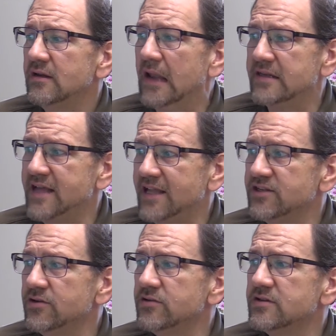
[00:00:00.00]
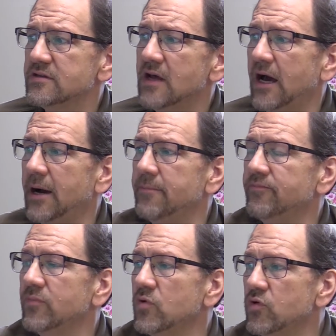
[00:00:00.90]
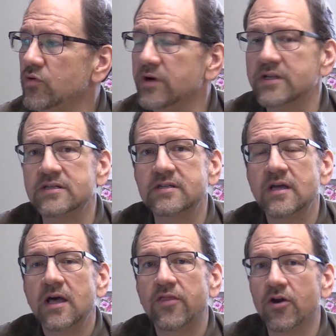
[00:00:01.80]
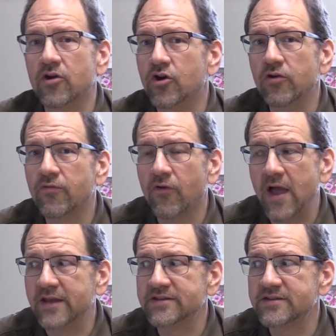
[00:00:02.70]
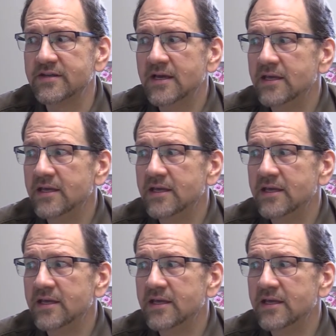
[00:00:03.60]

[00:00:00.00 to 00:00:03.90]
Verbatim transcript: Nazianzus um, who was their good friend